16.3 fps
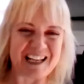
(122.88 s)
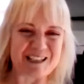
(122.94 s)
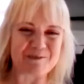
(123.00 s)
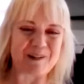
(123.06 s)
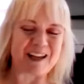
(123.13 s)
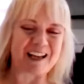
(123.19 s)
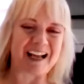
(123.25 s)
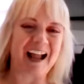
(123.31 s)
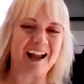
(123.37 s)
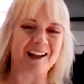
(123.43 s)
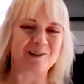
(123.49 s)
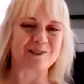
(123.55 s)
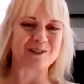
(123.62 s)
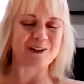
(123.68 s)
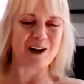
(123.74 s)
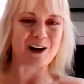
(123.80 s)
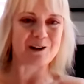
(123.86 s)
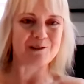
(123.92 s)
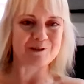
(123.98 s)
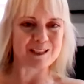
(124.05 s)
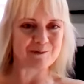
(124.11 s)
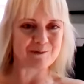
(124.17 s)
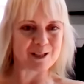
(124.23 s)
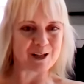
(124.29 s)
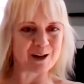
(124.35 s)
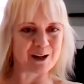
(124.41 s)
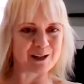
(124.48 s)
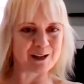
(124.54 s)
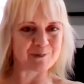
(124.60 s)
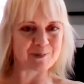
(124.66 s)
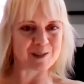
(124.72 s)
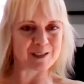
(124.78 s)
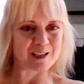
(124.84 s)
bit chaos at home
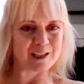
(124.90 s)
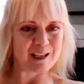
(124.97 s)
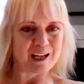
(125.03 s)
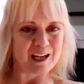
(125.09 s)
sometimes.